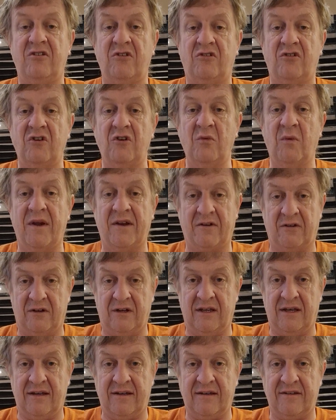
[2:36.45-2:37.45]
do when you're
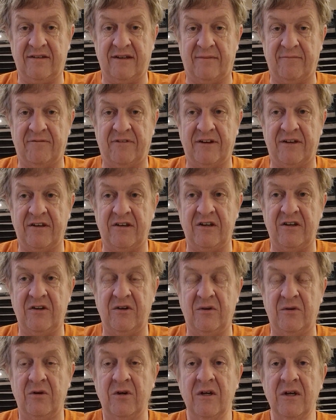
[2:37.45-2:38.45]
learning something
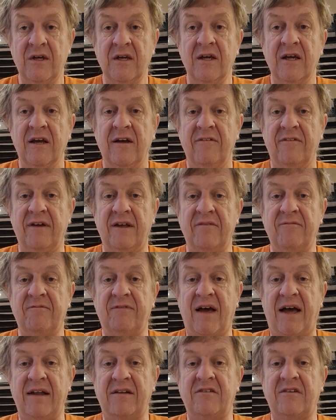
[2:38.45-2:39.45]
new, then
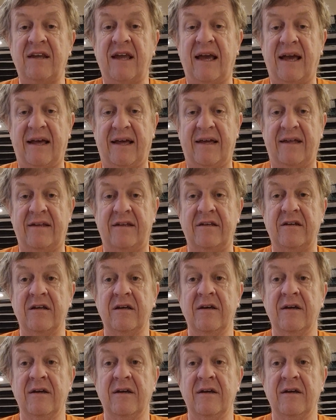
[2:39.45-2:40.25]
that can